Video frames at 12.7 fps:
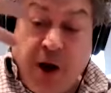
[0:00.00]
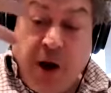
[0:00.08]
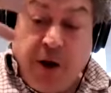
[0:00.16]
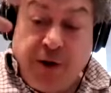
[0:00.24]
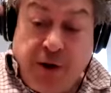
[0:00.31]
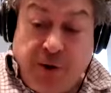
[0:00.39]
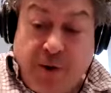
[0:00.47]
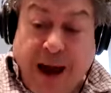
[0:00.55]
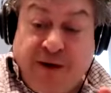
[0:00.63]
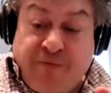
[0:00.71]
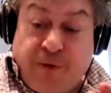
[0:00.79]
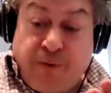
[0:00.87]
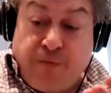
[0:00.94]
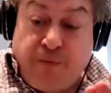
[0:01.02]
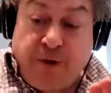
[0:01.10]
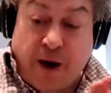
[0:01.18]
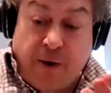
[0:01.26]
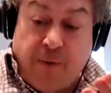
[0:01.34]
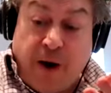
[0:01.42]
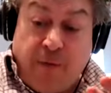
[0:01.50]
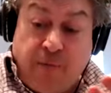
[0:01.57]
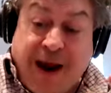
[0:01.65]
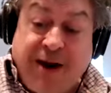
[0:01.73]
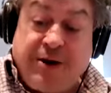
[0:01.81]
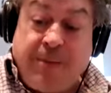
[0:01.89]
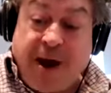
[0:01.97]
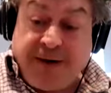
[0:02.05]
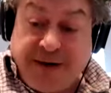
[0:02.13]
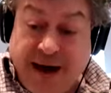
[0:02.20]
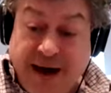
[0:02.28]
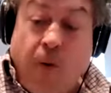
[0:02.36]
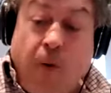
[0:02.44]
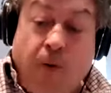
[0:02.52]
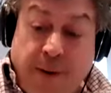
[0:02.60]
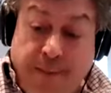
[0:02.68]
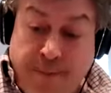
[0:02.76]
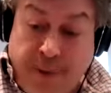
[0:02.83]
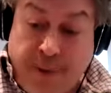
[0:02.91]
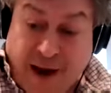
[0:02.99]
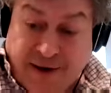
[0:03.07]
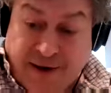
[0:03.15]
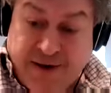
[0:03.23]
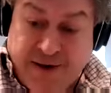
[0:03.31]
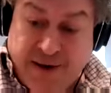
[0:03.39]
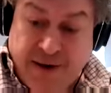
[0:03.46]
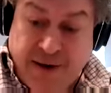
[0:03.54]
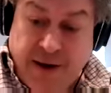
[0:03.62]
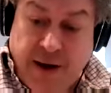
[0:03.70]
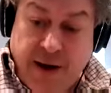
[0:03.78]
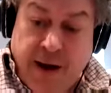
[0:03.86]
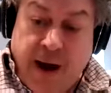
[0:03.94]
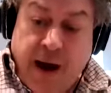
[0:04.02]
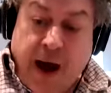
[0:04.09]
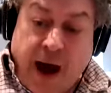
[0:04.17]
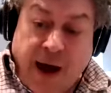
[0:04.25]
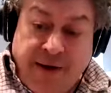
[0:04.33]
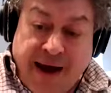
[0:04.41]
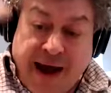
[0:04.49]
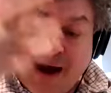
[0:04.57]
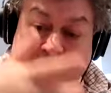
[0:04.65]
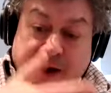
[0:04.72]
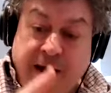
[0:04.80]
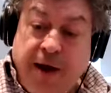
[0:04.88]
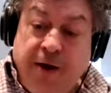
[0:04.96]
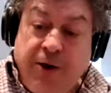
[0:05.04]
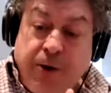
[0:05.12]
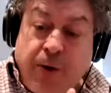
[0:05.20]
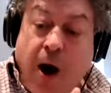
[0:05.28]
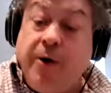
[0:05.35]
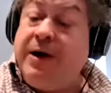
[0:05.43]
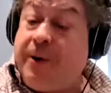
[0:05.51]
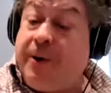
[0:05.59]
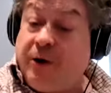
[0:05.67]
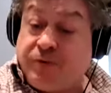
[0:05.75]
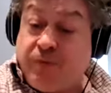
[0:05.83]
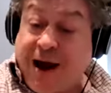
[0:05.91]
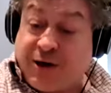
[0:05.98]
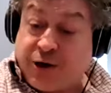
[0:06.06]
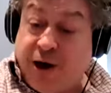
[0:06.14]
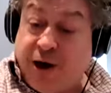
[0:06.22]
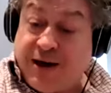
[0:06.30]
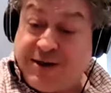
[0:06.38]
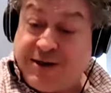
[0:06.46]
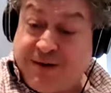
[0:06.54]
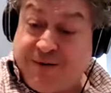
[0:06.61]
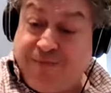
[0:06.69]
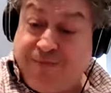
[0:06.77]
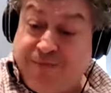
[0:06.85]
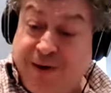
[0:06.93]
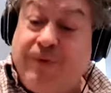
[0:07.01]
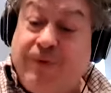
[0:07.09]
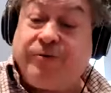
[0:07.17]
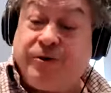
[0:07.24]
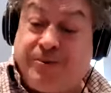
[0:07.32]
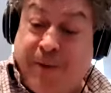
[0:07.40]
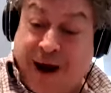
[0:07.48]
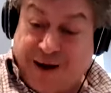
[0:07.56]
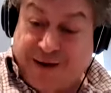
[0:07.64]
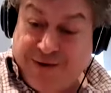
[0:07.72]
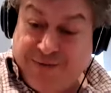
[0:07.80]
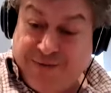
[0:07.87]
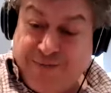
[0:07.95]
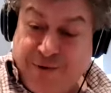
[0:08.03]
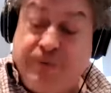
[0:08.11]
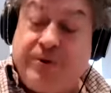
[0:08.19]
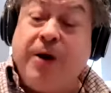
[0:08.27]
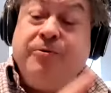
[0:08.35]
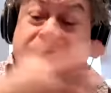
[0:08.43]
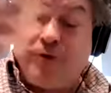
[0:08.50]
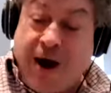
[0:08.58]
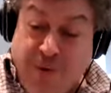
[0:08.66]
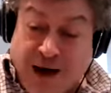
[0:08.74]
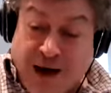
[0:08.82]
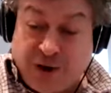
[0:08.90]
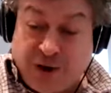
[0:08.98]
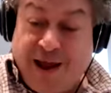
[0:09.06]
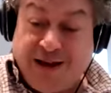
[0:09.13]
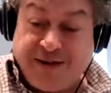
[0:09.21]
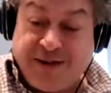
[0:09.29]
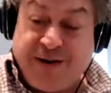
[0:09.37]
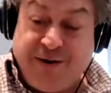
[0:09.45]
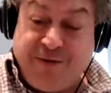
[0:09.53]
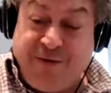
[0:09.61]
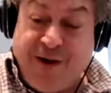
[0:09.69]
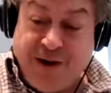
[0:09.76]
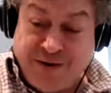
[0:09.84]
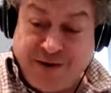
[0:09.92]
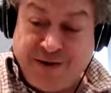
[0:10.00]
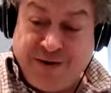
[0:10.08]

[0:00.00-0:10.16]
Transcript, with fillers: you have a, you know, a random idea or a punt, and then you only post rationalize it in retrospect. You don't try and rationalize it in advance.